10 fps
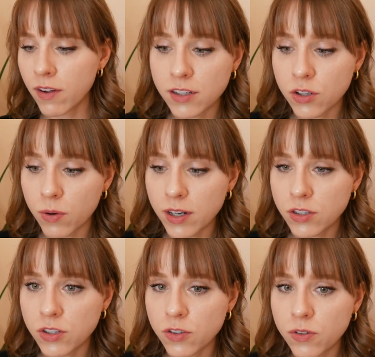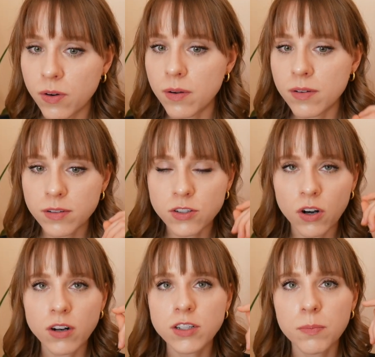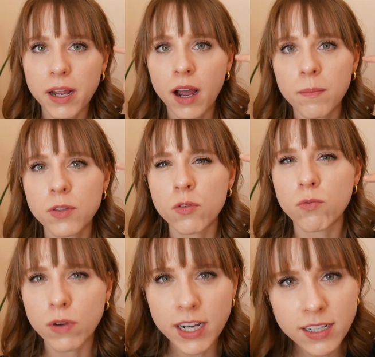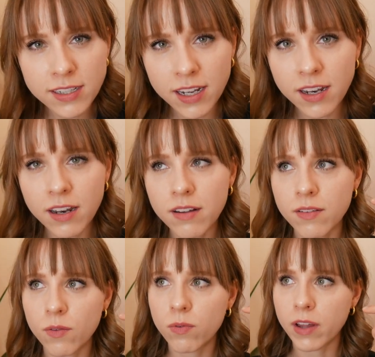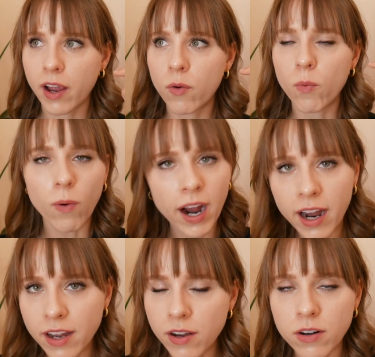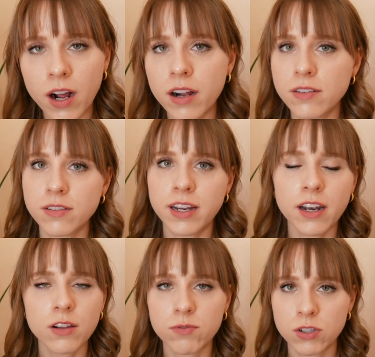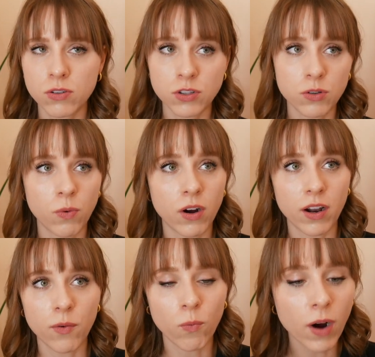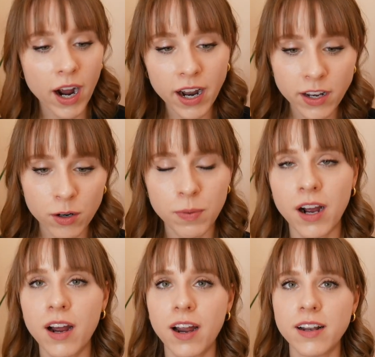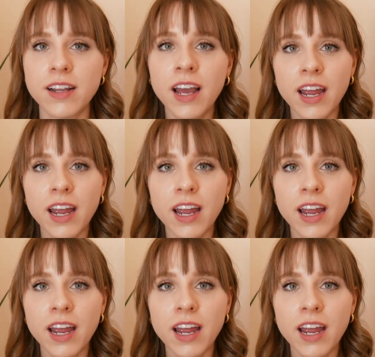It's going to start to become the reason like why you're not getting the results you want, why you're behind.